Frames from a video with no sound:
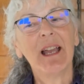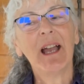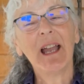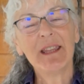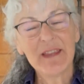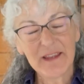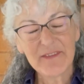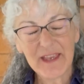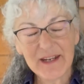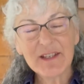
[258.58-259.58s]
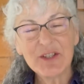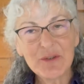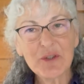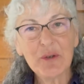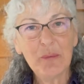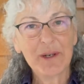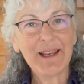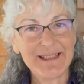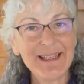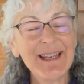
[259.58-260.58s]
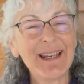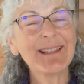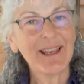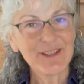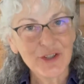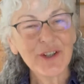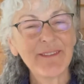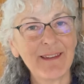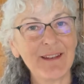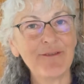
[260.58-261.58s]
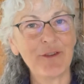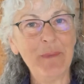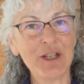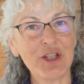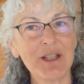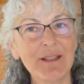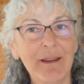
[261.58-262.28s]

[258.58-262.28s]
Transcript: then, as usual, what I did is I took that information